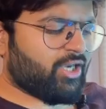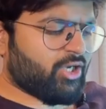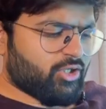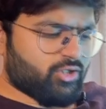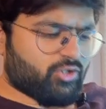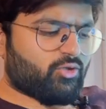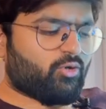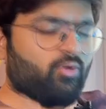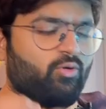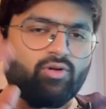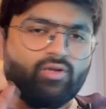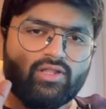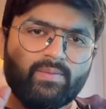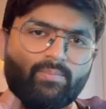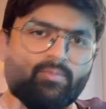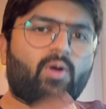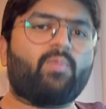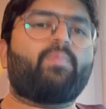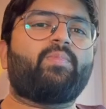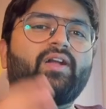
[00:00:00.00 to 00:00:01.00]
So the
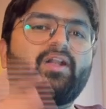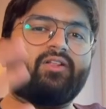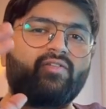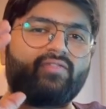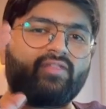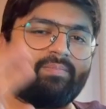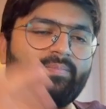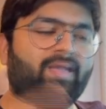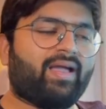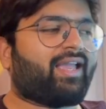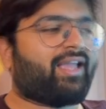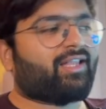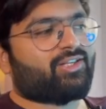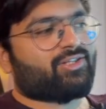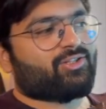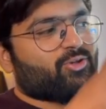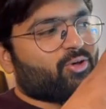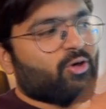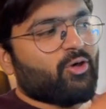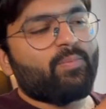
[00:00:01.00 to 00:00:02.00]
properties of the
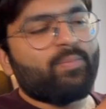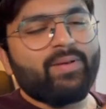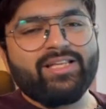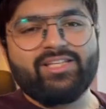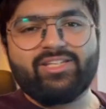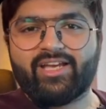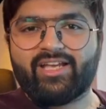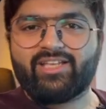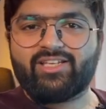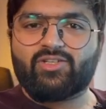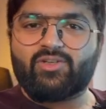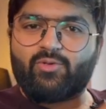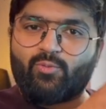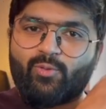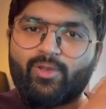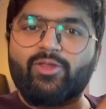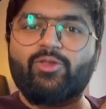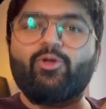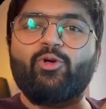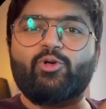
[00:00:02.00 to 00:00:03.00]
packages could be changed
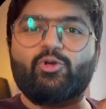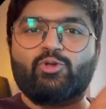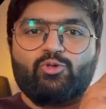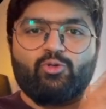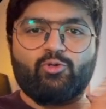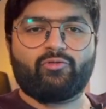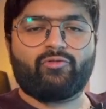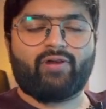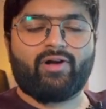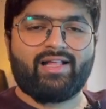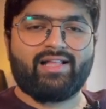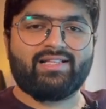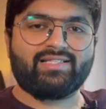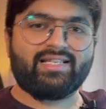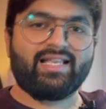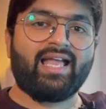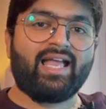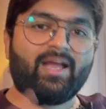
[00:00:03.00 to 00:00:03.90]
with those two files,